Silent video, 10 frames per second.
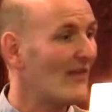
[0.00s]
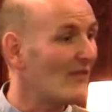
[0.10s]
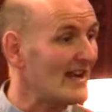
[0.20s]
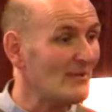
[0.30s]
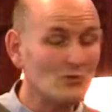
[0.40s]

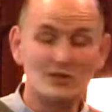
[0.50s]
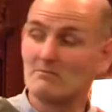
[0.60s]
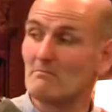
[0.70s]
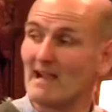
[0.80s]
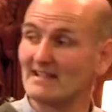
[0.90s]
Then it
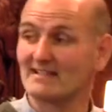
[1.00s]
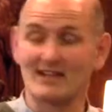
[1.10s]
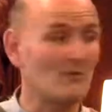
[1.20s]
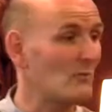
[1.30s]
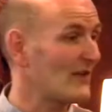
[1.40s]
wouldn't
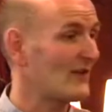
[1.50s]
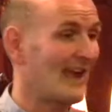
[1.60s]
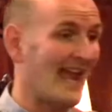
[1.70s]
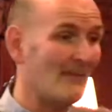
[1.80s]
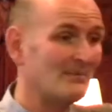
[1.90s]
matter whether I
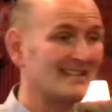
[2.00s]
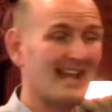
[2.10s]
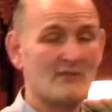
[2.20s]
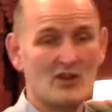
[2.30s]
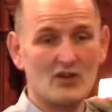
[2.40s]
happen to
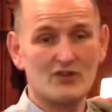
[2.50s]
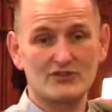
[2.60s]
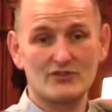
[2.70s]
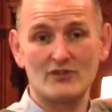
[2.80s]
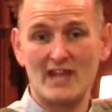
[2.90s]
have a
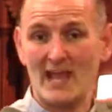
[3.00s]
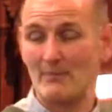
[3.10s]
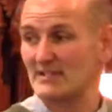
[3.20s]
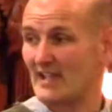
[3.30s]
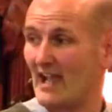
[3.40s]
lot or I
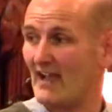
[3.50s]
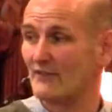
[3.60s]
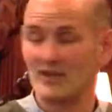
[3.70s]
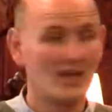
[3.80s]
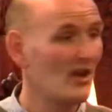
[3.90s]
happen to have